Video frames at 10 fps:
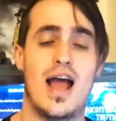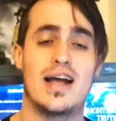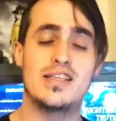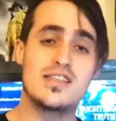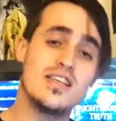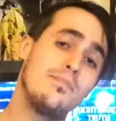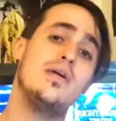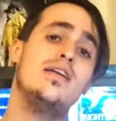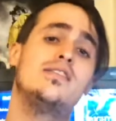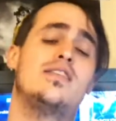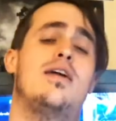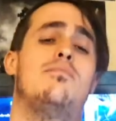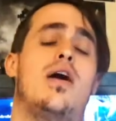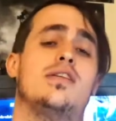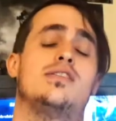And slipping into their
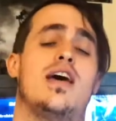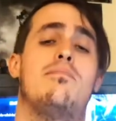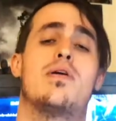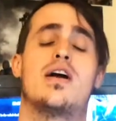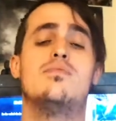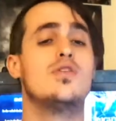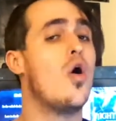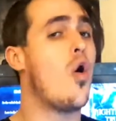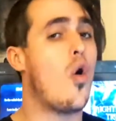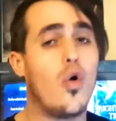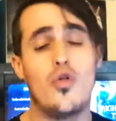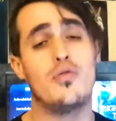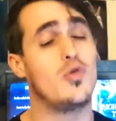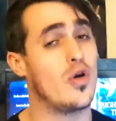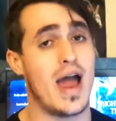mindset becomes all
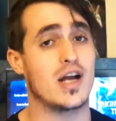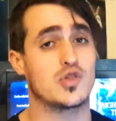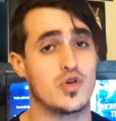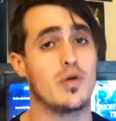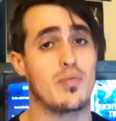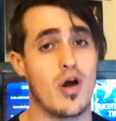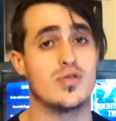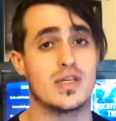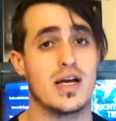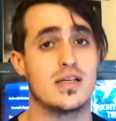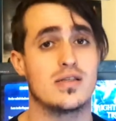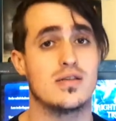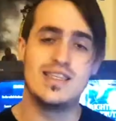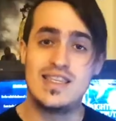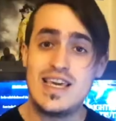the more natural a process.
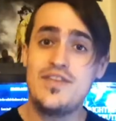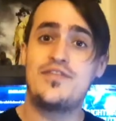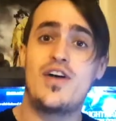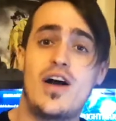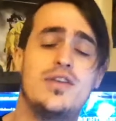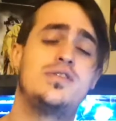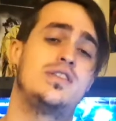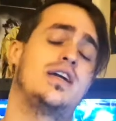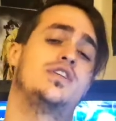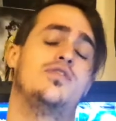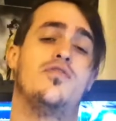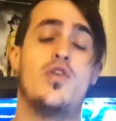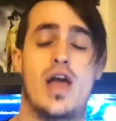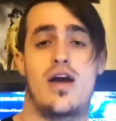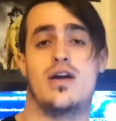The final section for
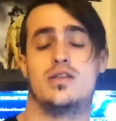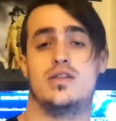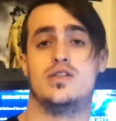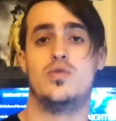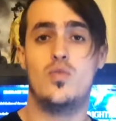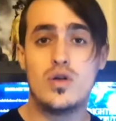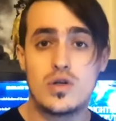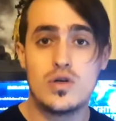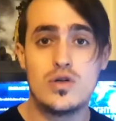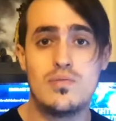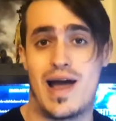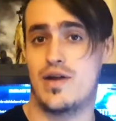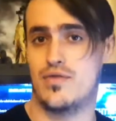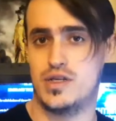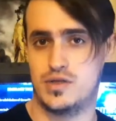characters we'll call
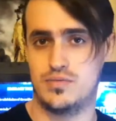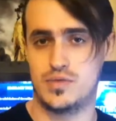mannerisms.